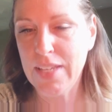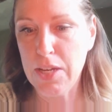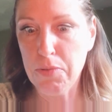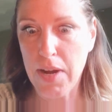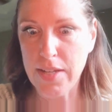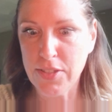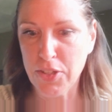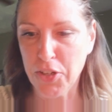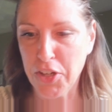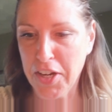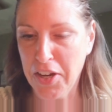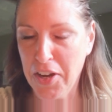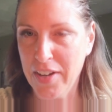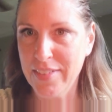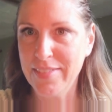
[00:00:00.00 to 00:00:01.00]
eraser
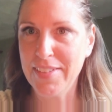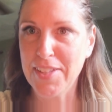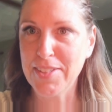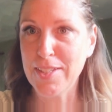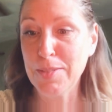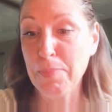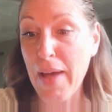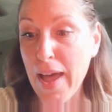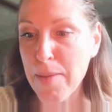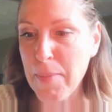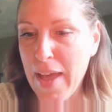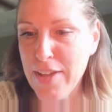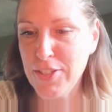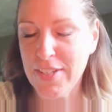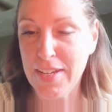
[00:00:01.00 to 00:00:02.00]
here. This is my
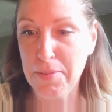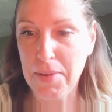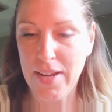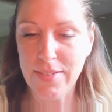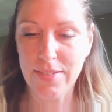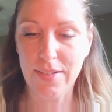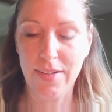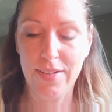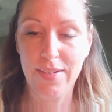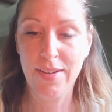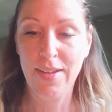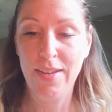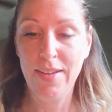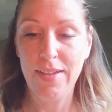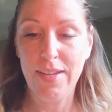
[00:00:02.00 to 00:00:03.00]
magic eraser.
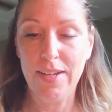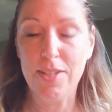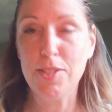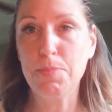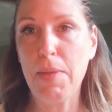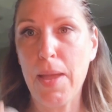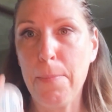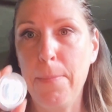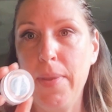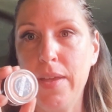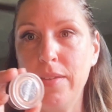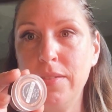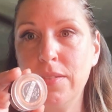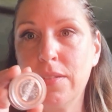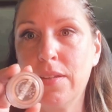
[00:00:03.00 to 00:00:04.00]
It is my
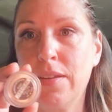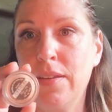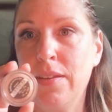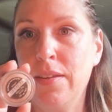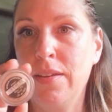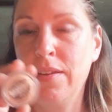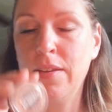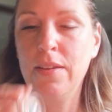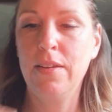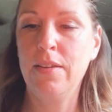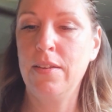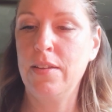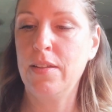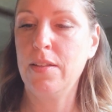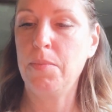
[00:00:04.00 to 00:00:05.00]
Bisque,
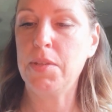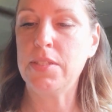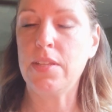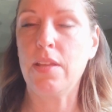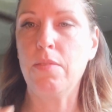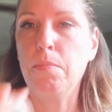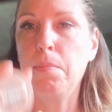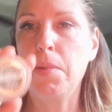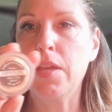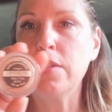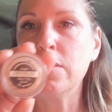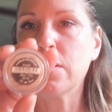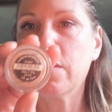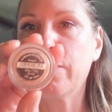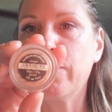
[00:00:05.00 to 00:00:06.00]
let me see,
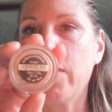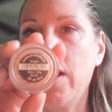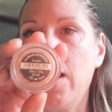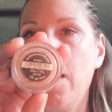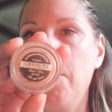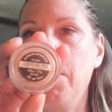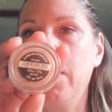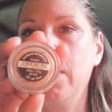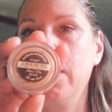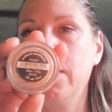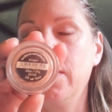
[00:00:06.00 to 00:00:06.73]
Bisque from